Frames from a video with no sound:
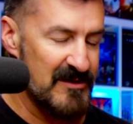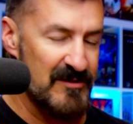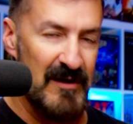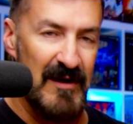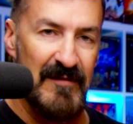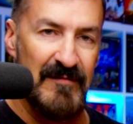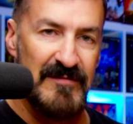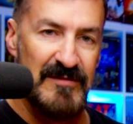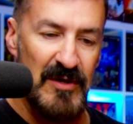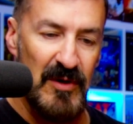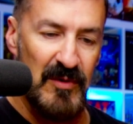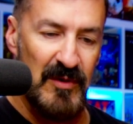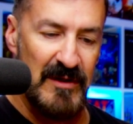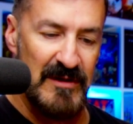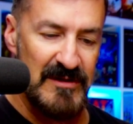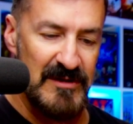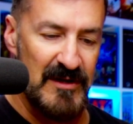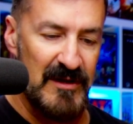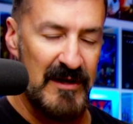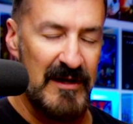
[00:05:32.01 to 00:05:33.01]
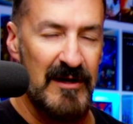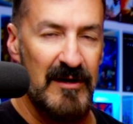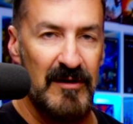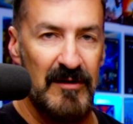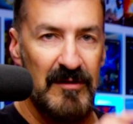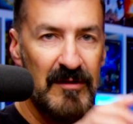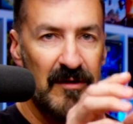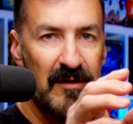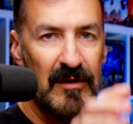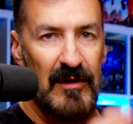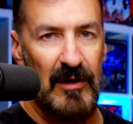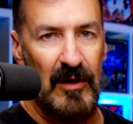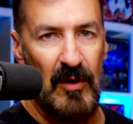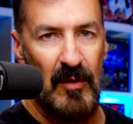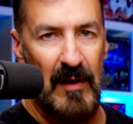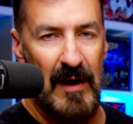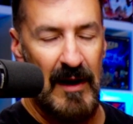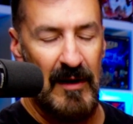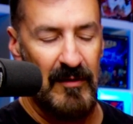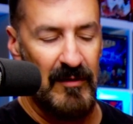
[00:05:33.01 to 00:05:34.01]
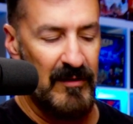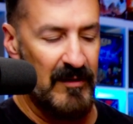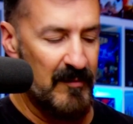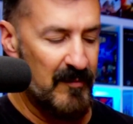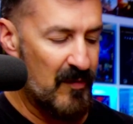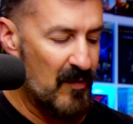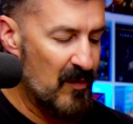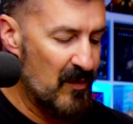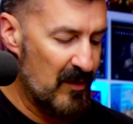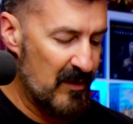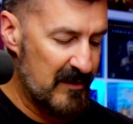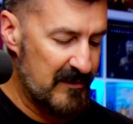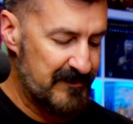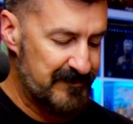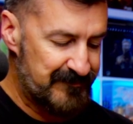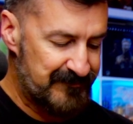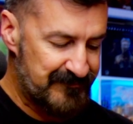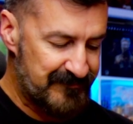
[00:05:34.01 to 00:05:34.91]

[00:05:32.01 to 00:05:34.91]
You have tokens on here. They're going to go out on the board,